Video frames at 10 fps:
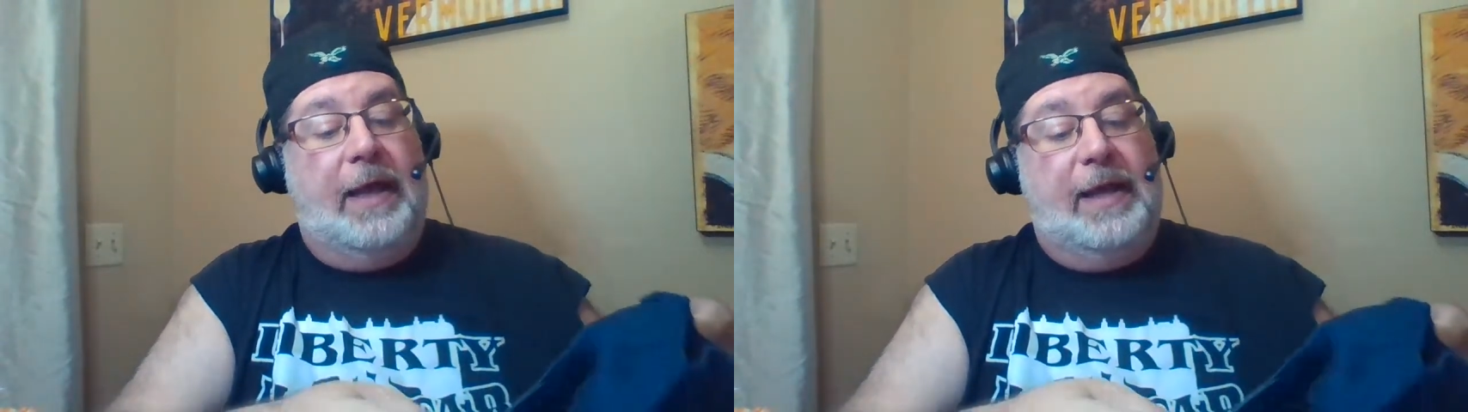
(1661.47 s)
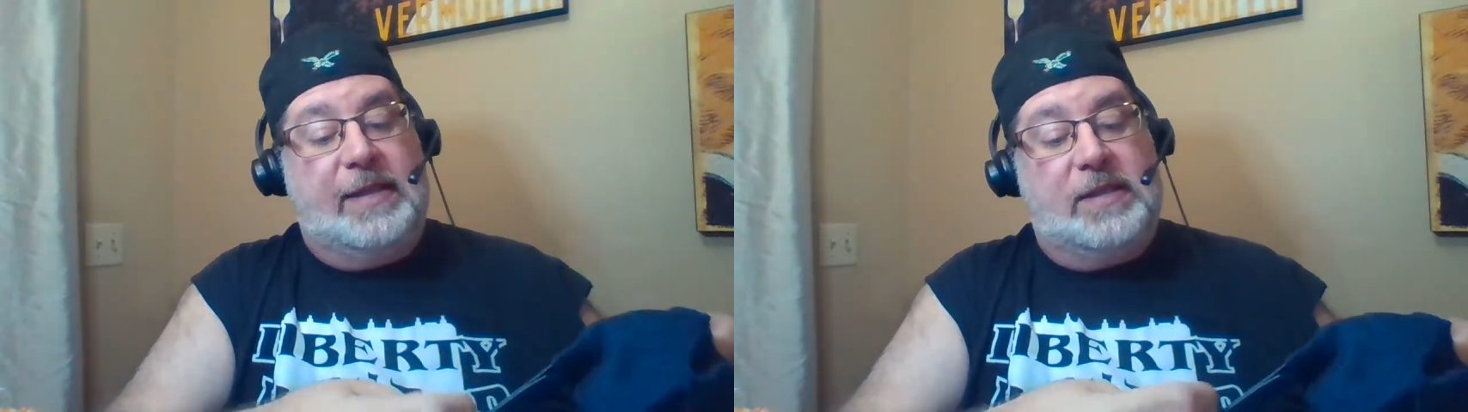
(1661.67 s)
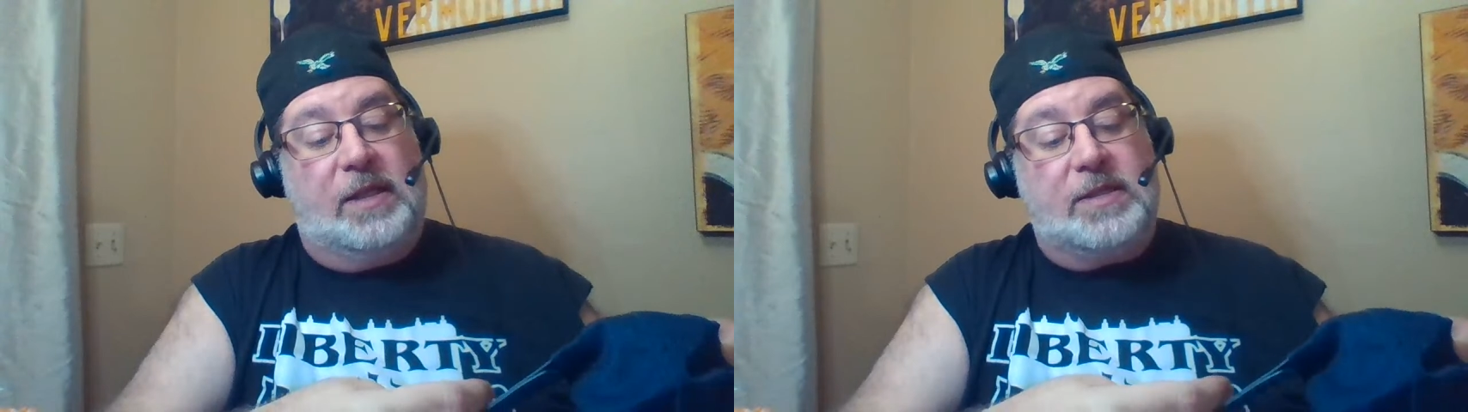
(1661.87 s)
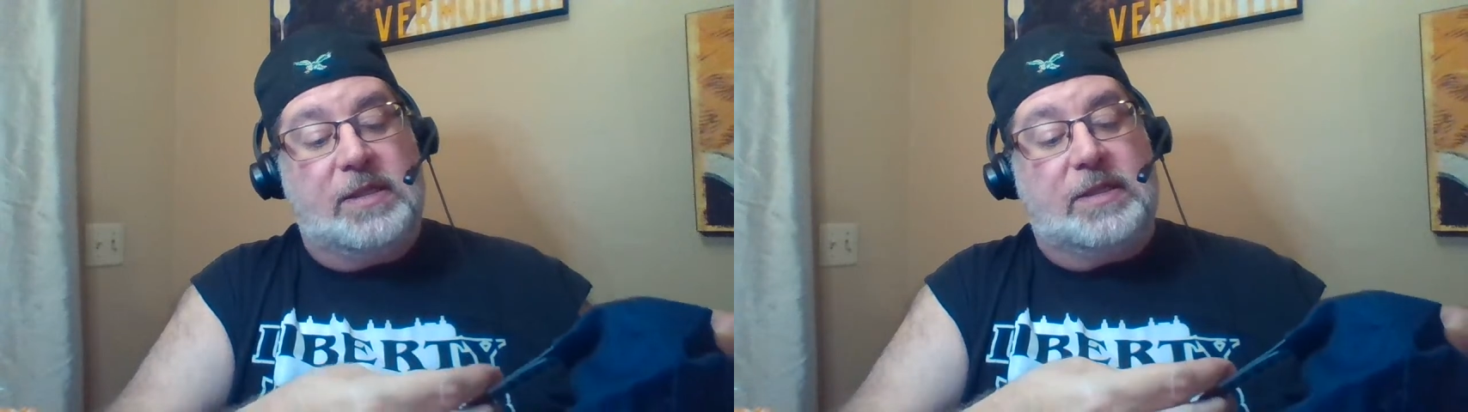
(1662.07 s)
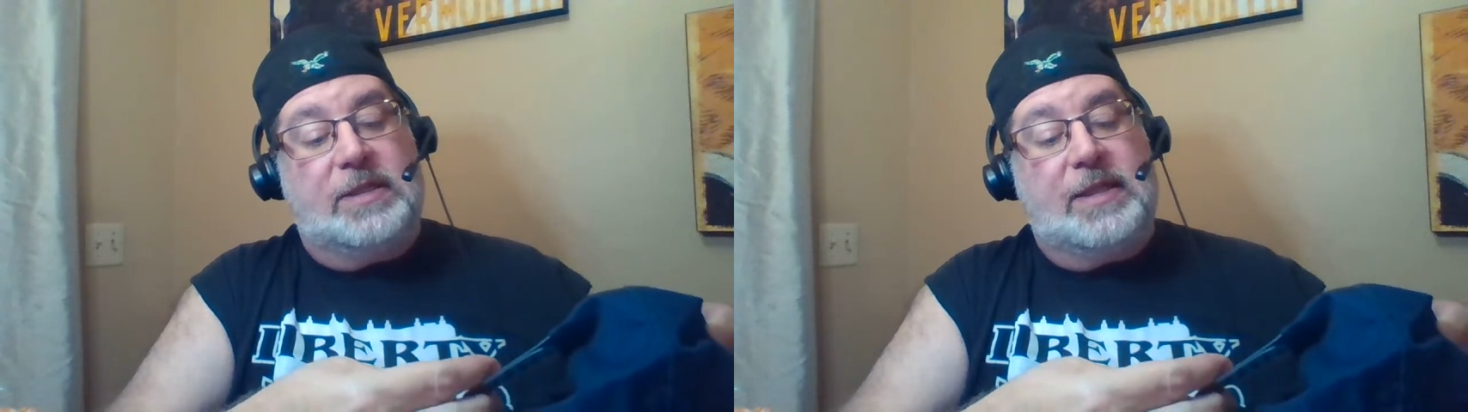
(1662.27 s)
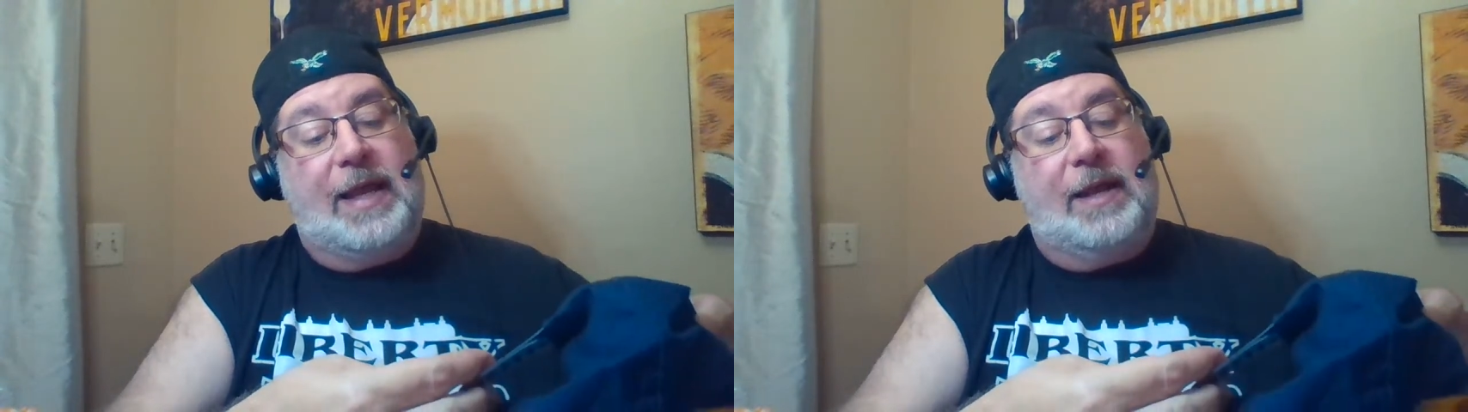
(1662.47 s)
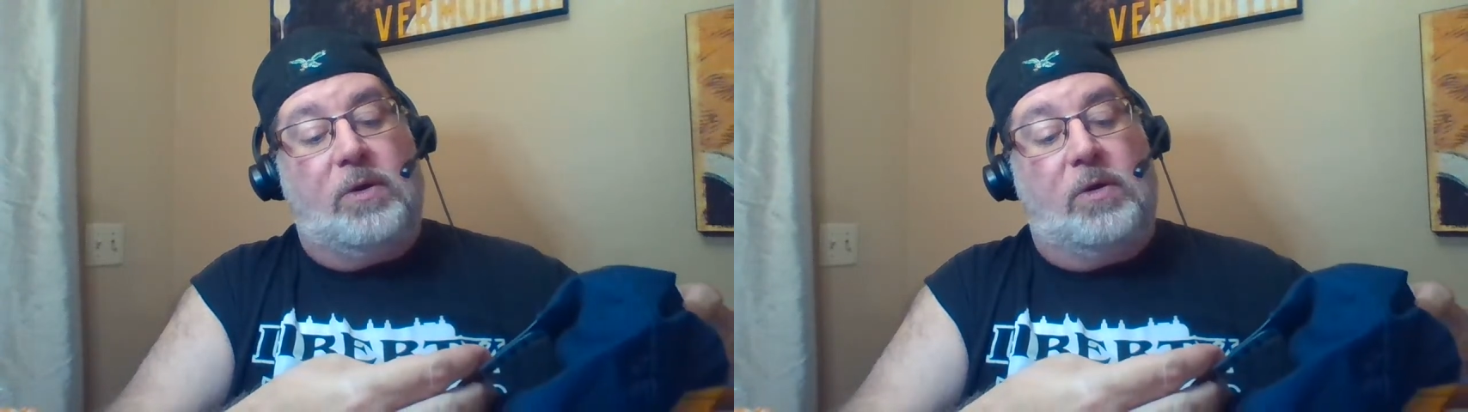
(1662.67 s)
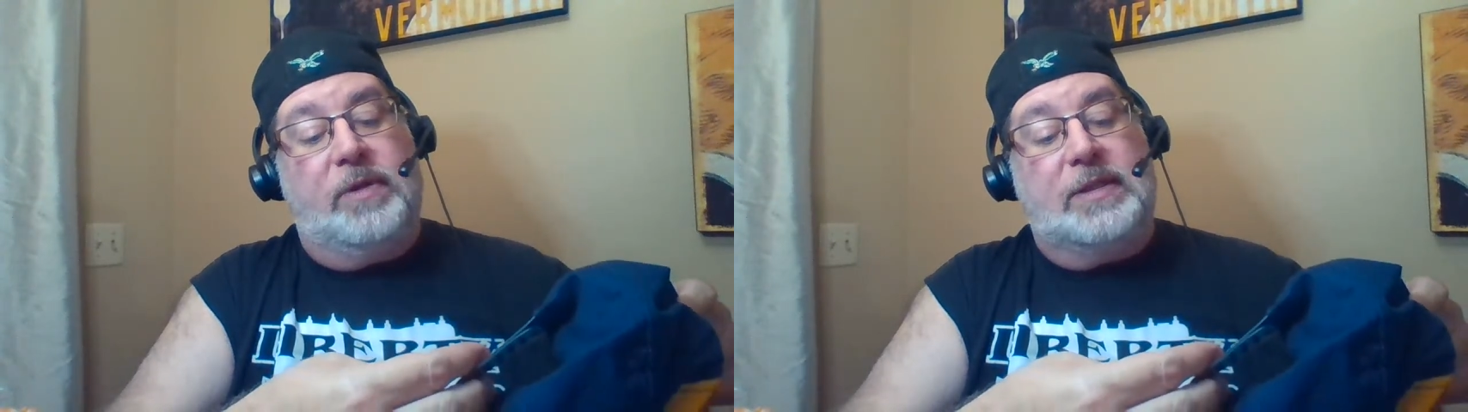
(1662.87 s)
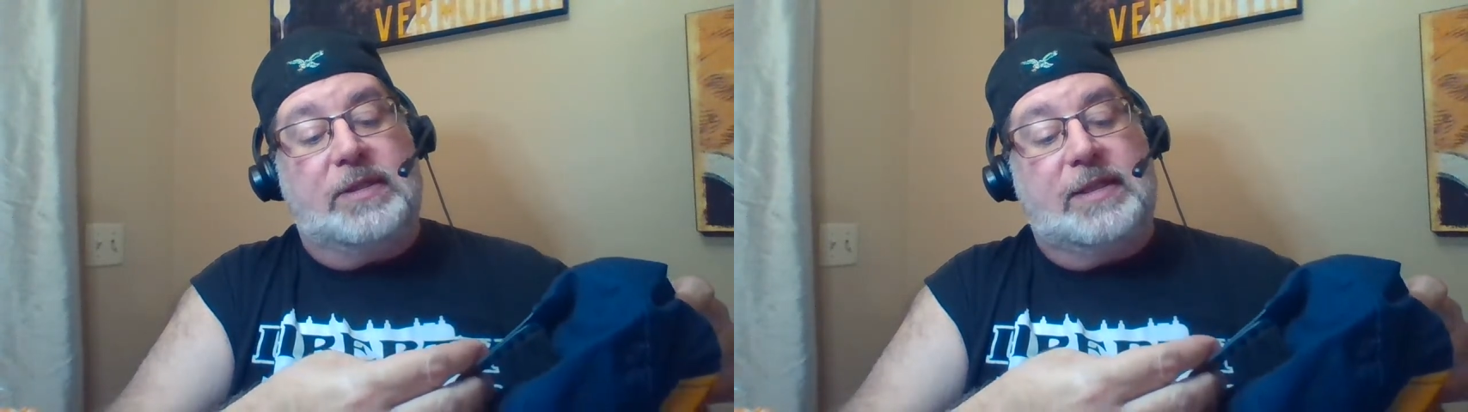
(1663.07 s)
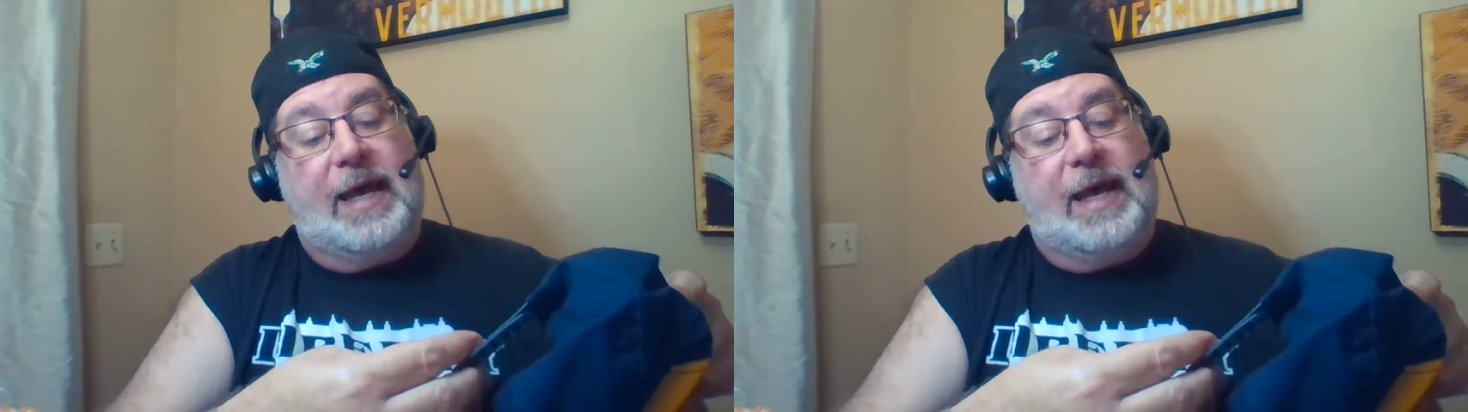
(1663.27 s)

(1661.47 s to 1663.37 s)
and it doesn't say it on the